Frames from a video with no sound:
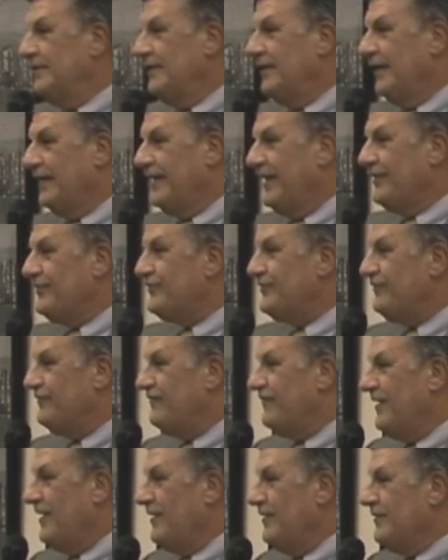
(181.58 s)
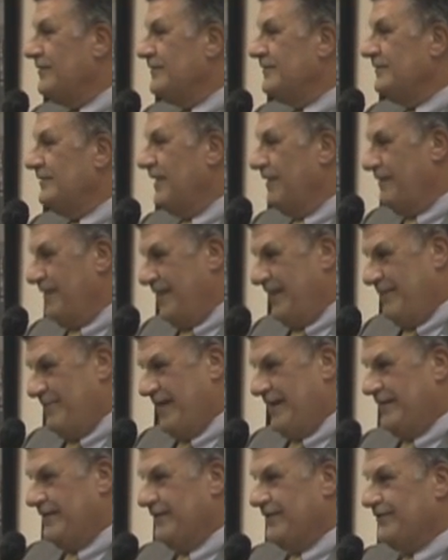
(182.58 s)
against a fellow, now think
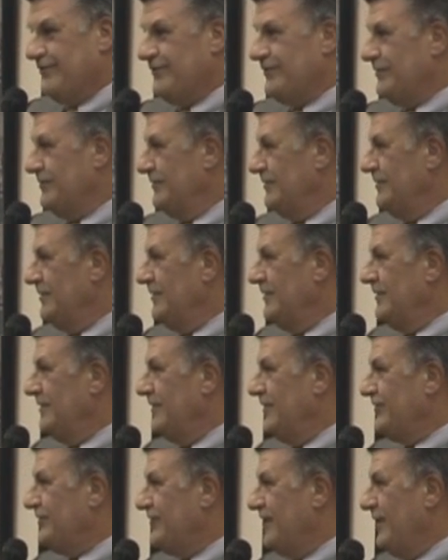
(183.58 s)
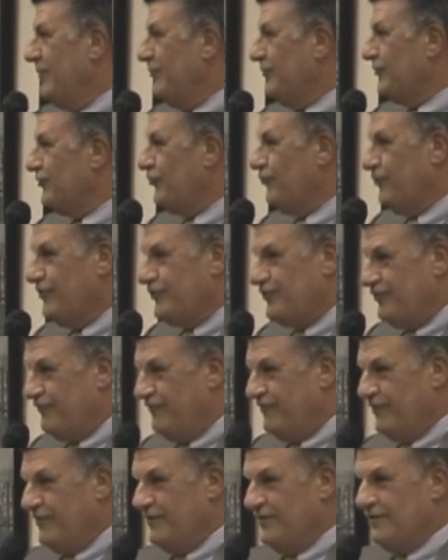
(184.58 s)
about this, his name was
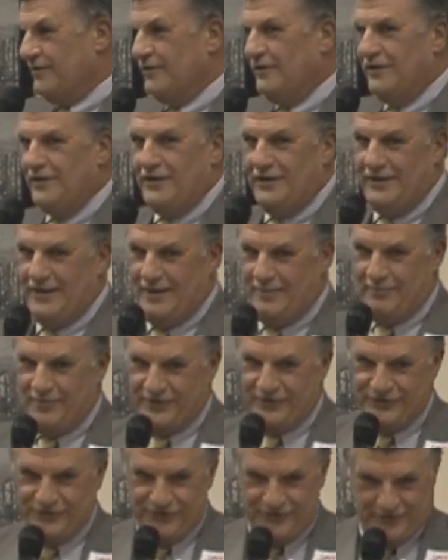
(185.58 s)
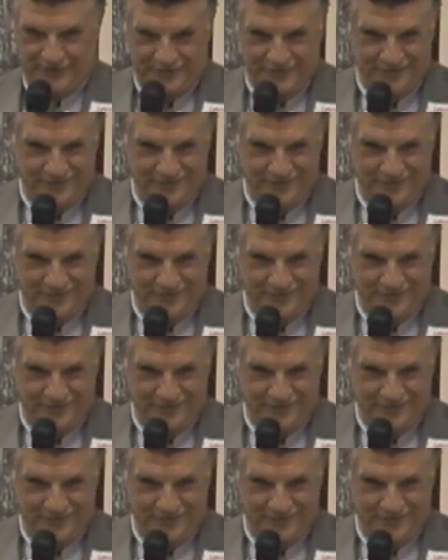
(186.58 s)
Christopher Columbus.